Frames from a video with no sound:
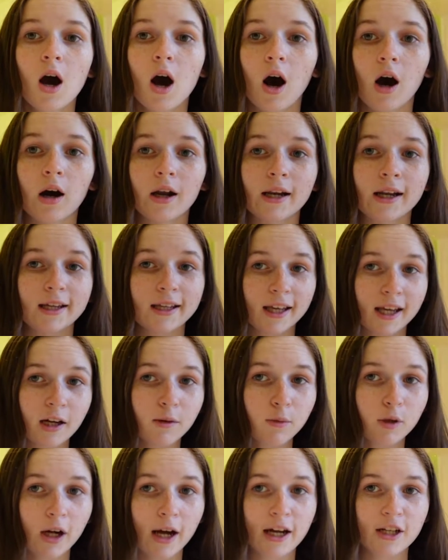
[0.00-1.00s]
on a
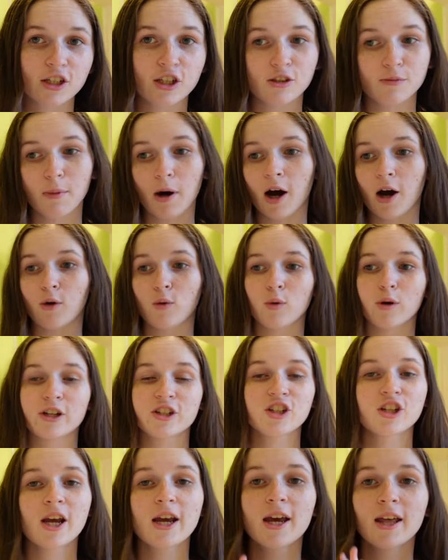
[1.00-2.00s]
camera I just bought,
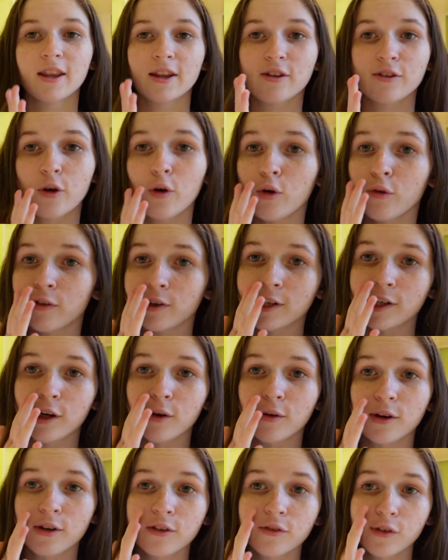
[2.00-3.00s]
which this whole video
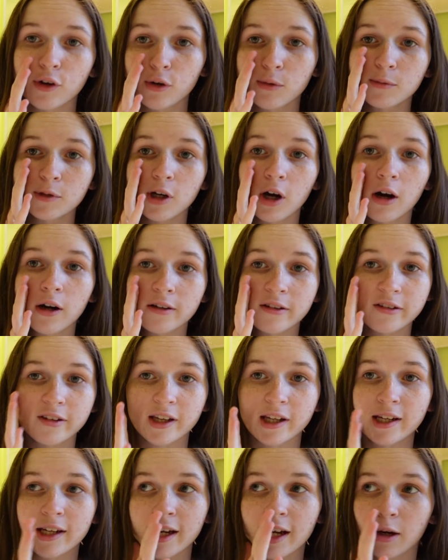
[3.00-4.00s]
is filmed on
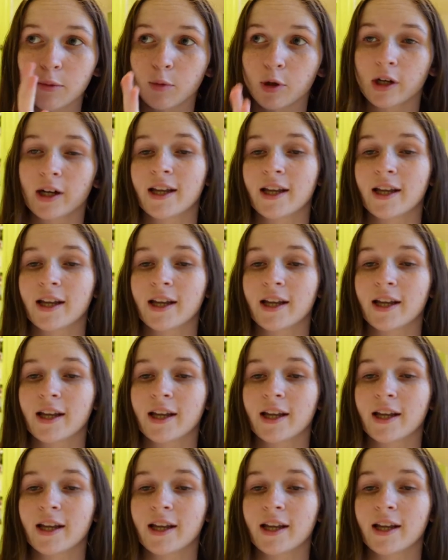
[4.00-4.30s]
said camera,